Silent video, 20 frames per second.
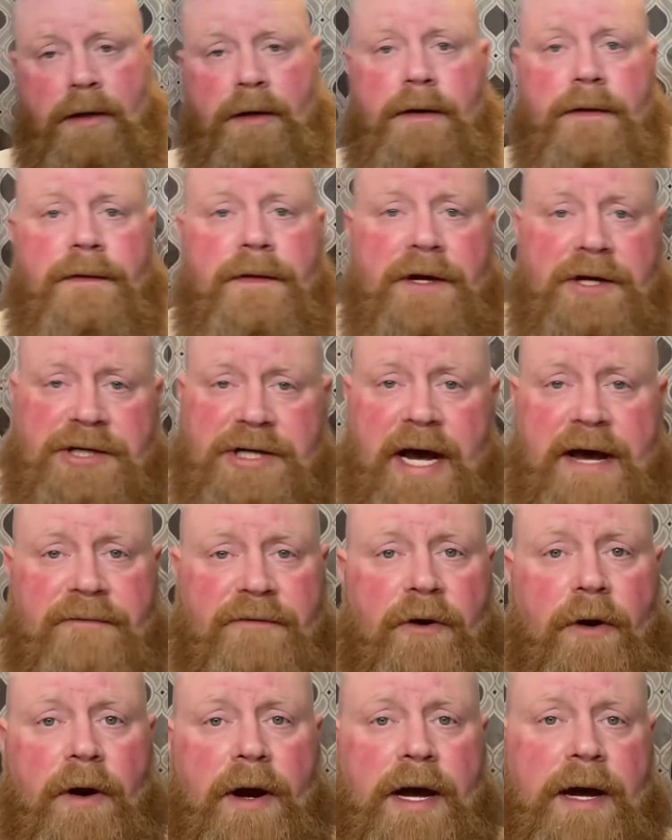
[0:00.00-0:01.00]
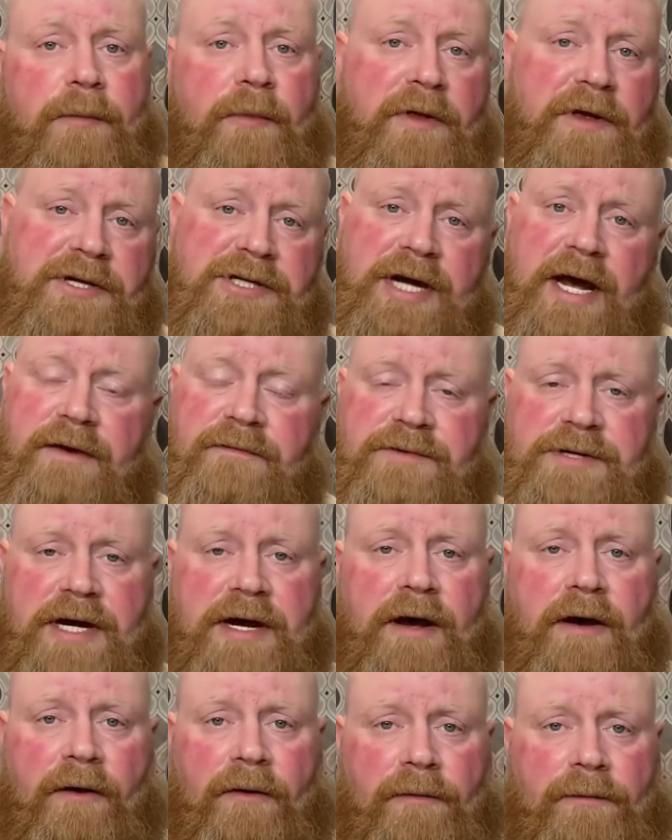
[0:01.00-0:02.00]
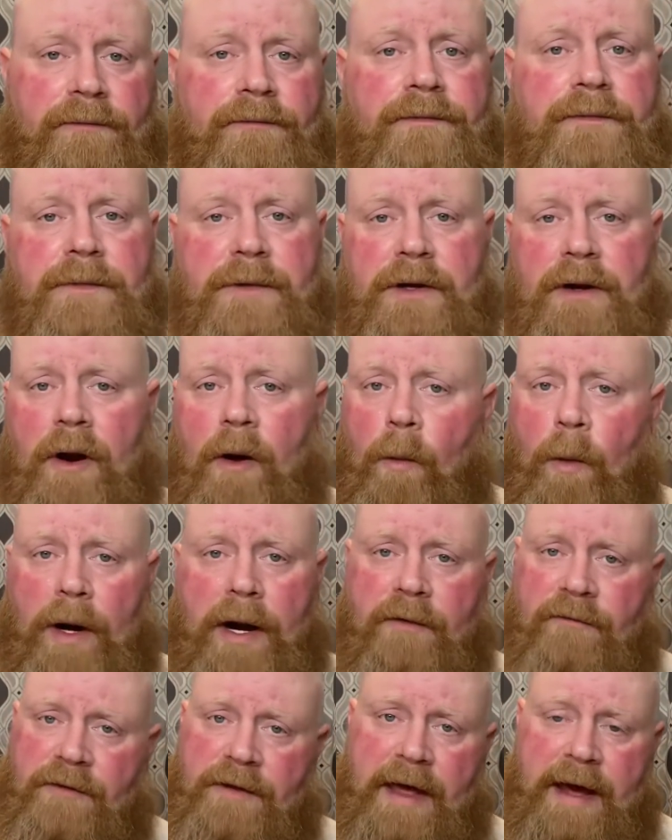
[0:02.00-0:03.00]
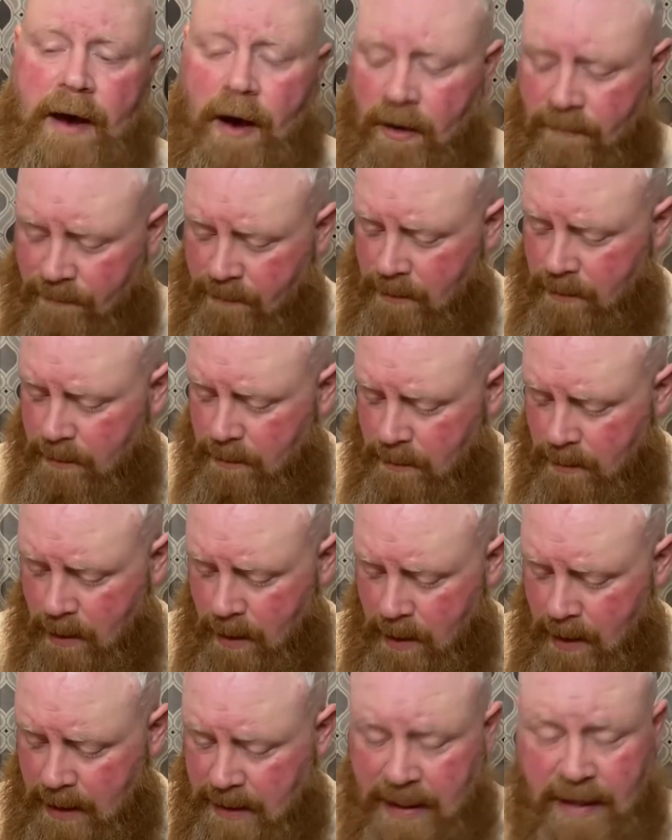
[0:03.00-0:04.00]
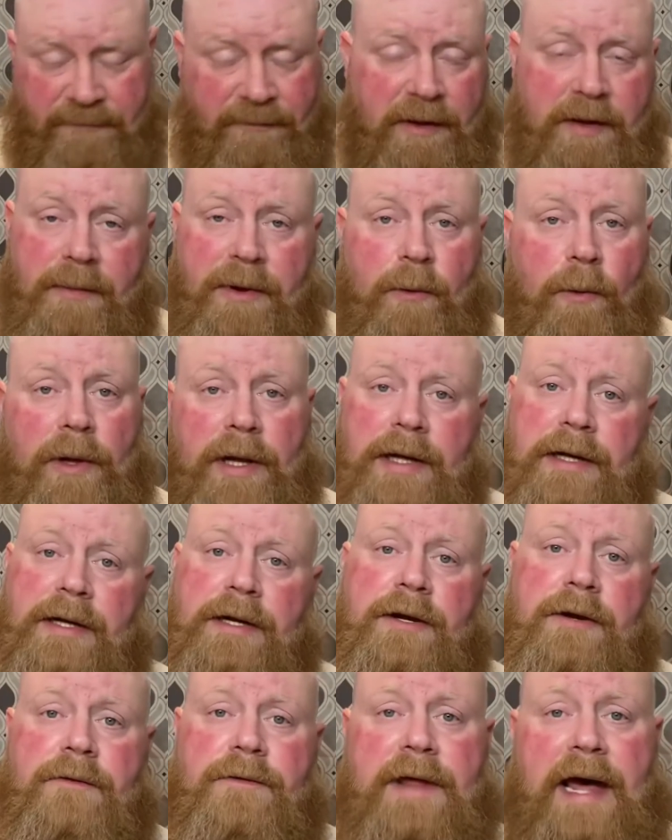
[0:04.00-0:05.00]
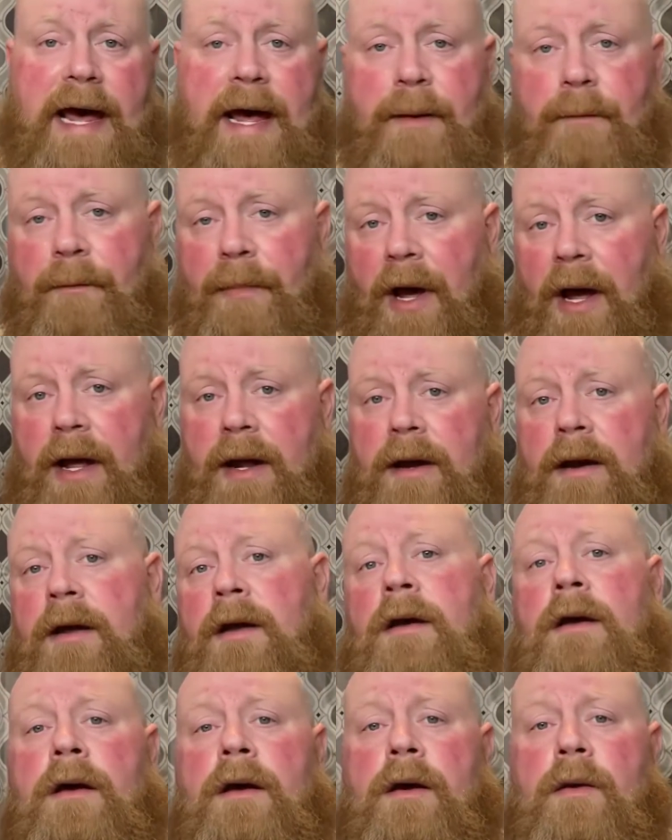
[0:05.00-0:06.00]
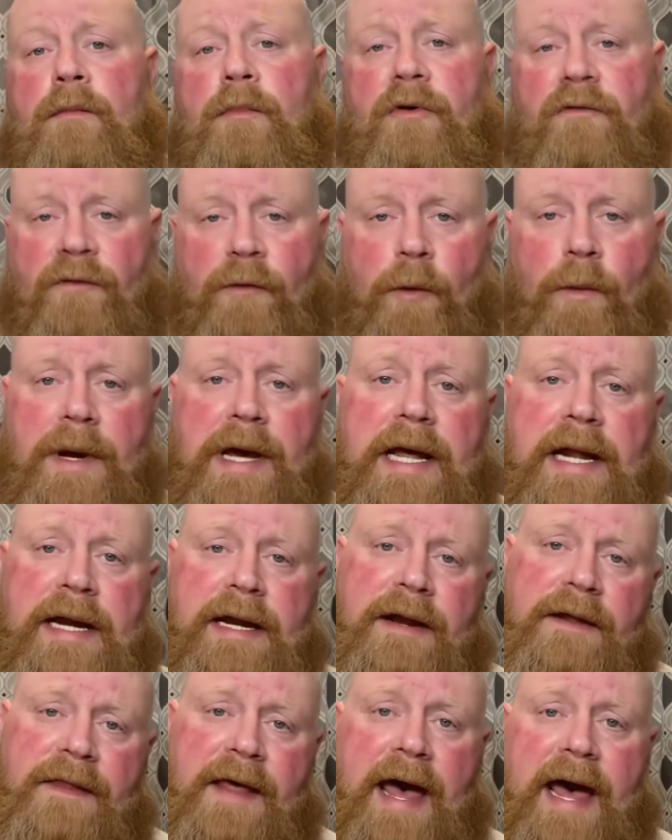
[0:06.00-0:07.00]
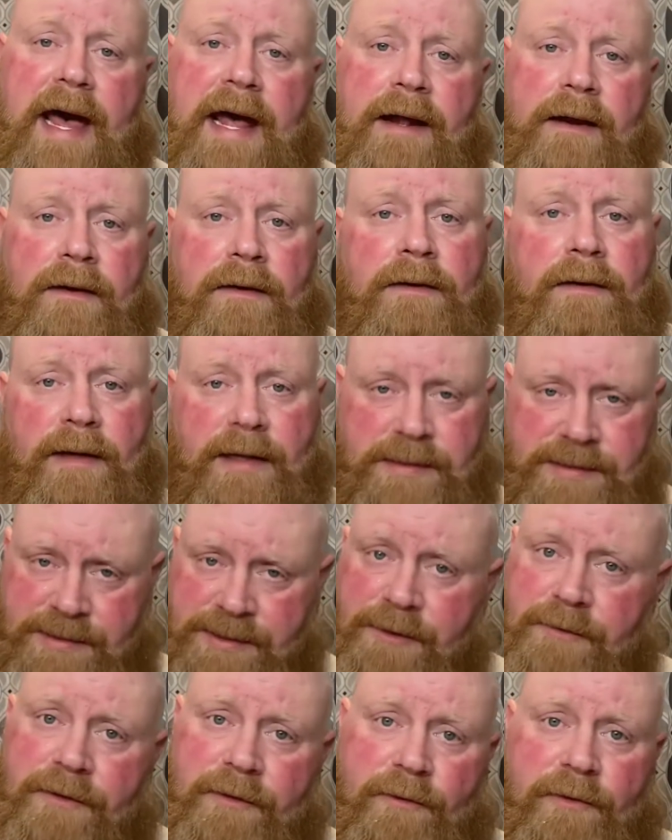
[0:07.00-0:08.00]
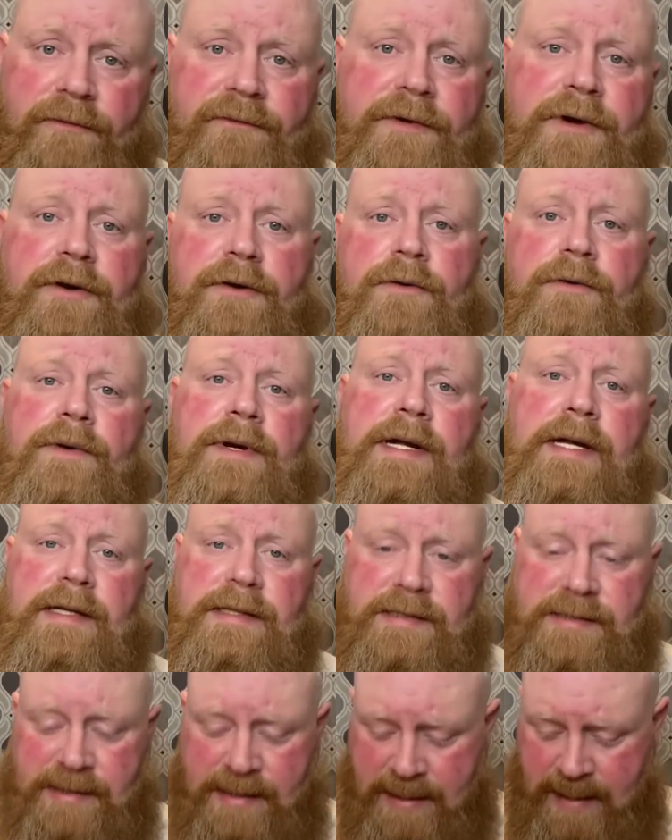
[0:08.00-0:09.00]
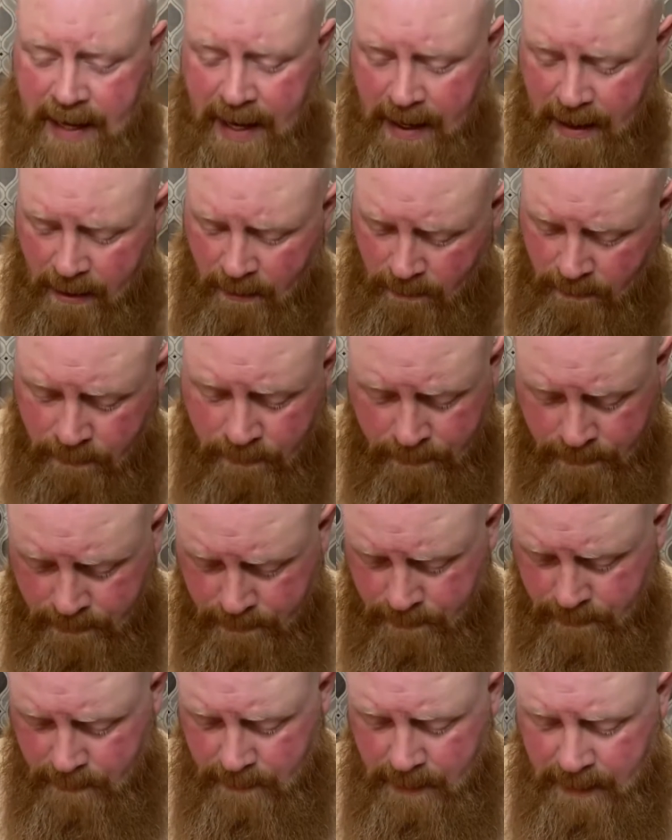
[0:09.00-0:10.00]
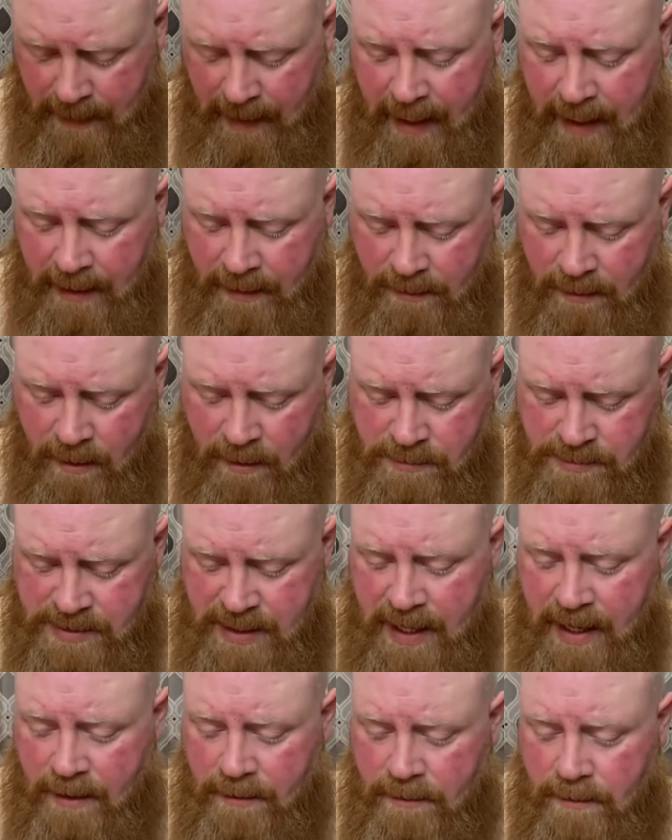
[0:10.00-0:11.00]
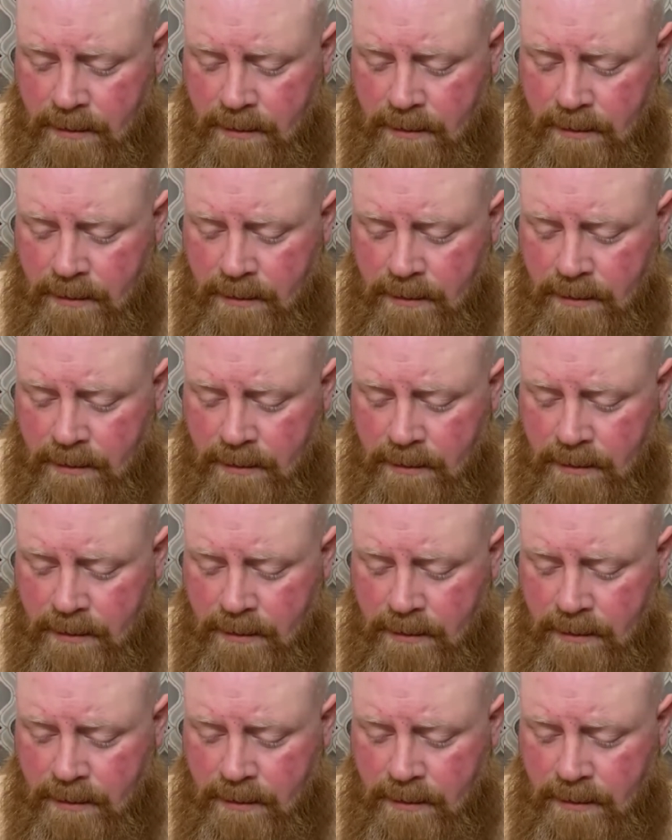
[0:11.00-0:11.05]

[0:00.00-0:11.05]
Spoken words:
the shave cream or the shave gel, you know, whatever they offer. I'd definitely be willing to do that. But before we get into that, let's do the review and see how it kind of turns out.